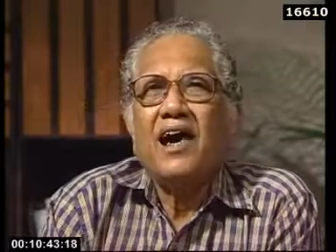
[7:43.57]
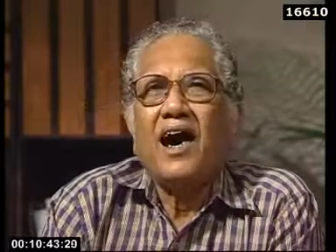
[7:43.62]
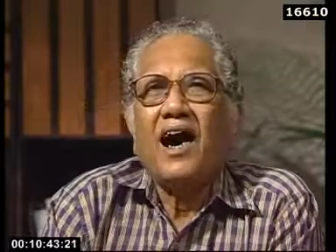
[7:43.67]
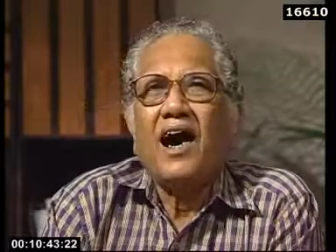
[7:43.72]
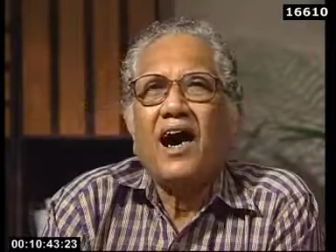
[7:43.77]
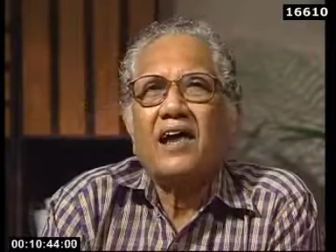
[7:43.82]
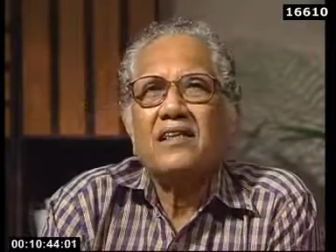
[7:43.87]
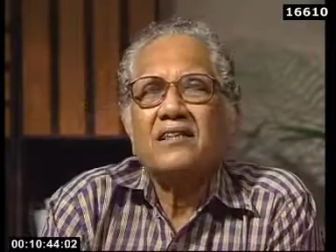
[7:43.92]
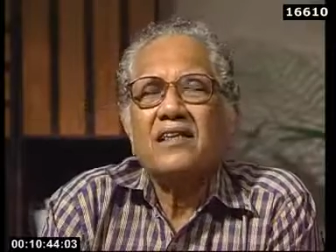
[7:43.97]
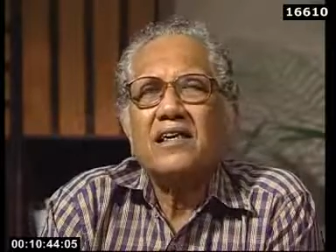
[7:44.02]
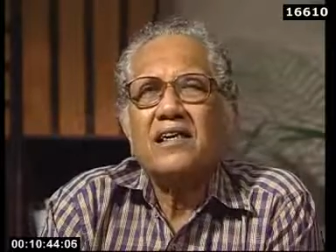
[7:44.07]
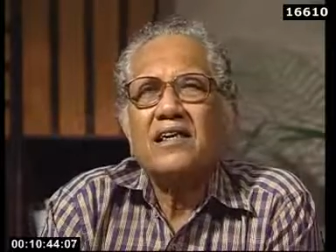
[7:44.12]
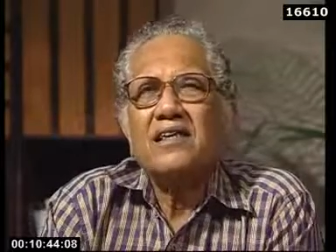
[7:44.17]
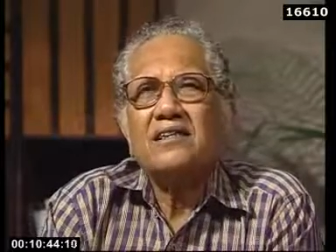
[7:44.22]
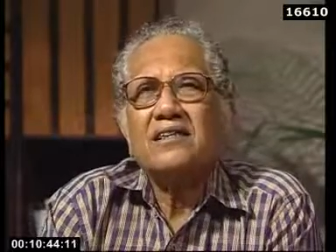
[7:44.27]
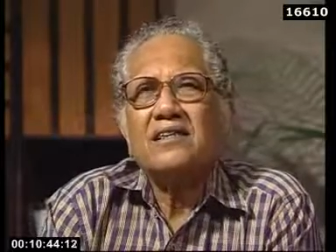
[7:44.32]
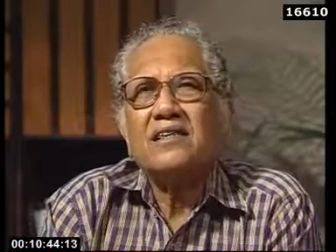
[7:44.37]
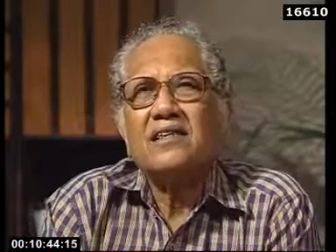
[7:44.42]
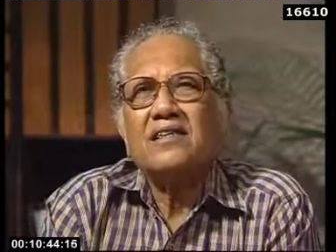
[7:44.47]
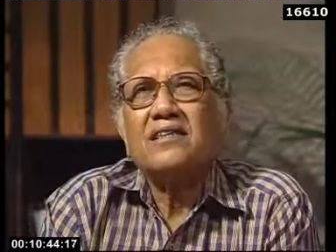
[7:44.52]

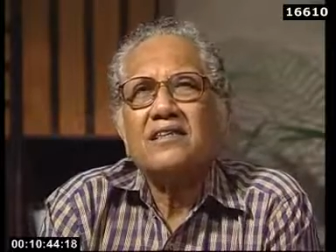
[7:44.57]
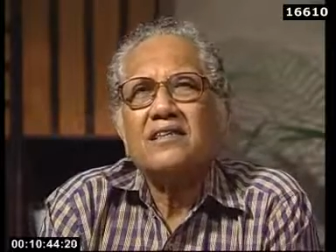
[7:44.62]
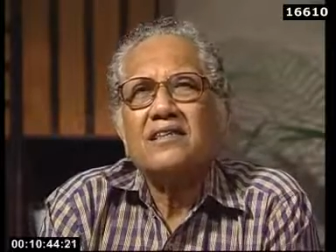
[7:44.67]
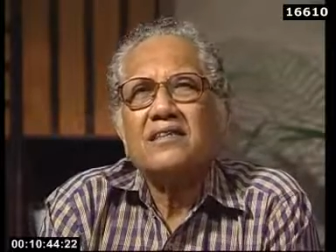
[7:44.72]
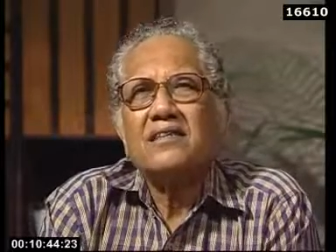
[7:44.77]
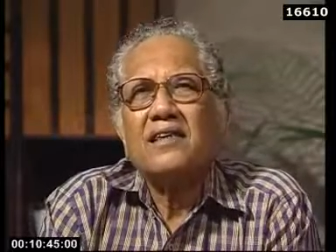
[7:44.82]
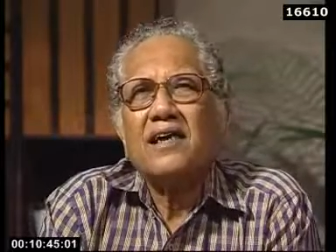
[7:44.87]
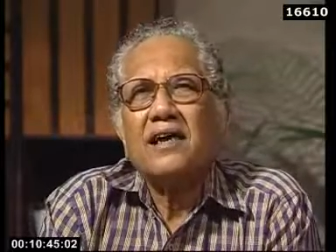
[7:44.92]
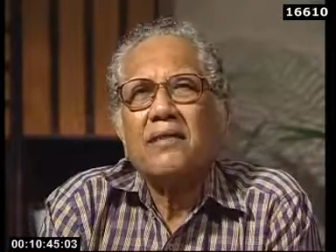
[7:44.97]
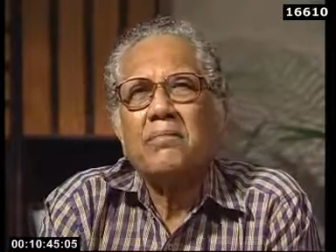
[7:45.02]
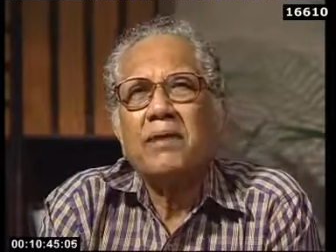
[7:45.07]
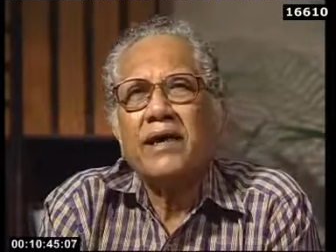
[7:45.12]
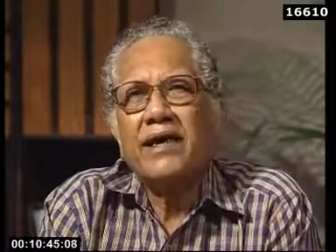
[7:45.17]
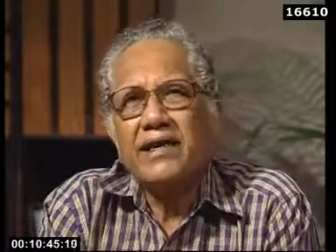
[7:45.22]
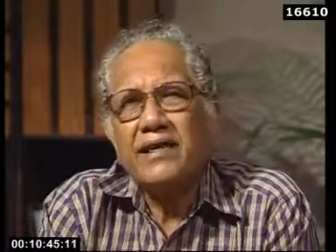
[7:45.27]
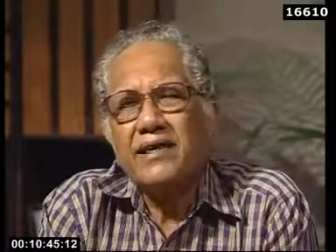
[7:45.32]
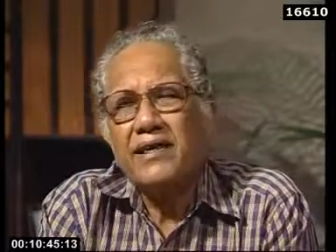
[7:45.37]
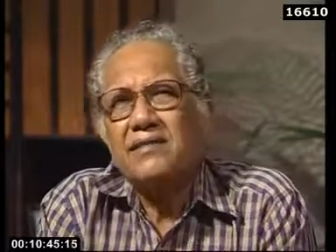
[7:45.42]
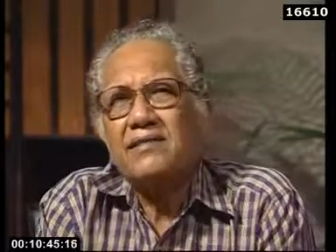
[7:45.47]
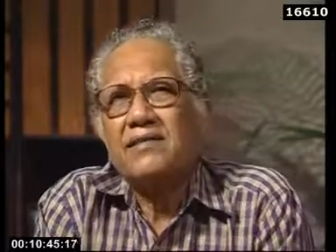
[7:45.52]
other
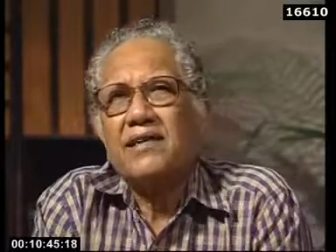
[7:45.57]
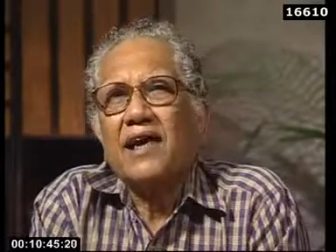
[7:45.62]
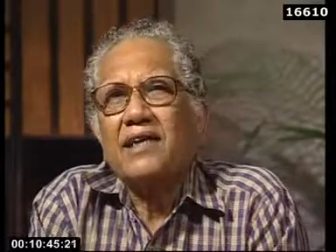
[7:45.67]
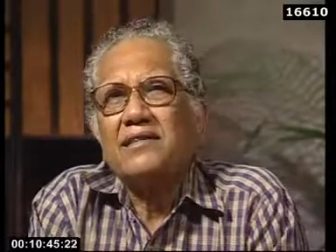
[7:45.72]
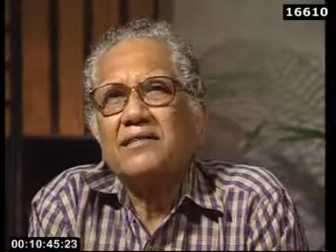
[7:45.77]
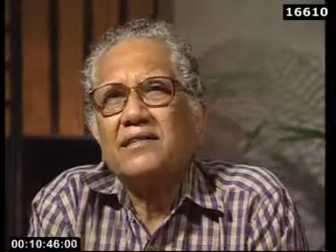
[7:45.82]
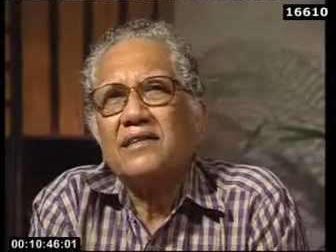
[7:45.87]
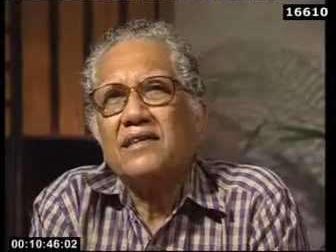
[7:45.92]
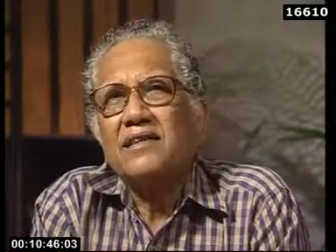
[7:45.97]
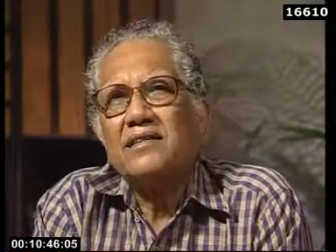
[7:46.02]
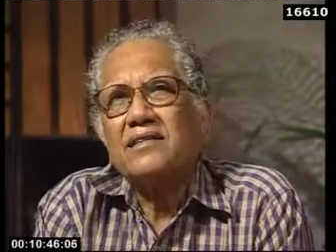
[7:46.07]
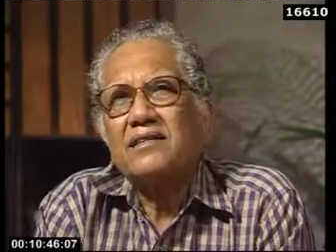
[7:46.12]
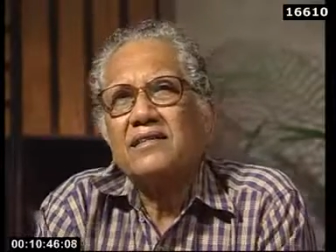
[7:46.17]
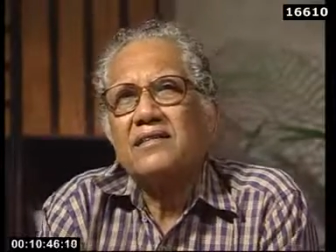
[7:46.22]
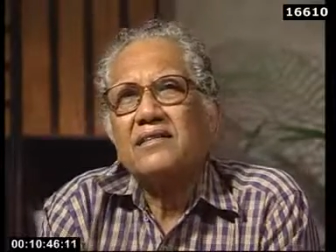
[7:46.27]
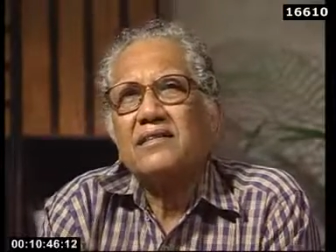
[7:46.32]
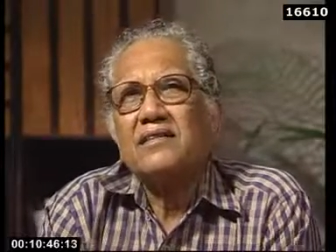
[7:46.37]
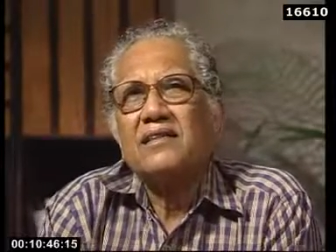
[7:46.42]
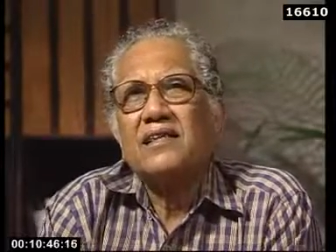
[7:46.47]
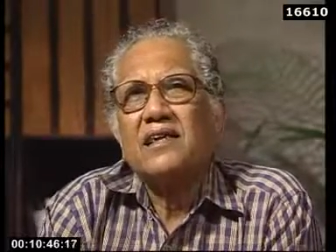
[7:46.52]
American
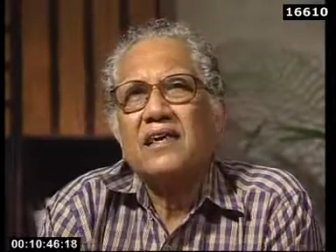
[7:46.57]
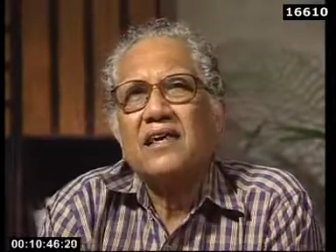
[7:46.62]
writers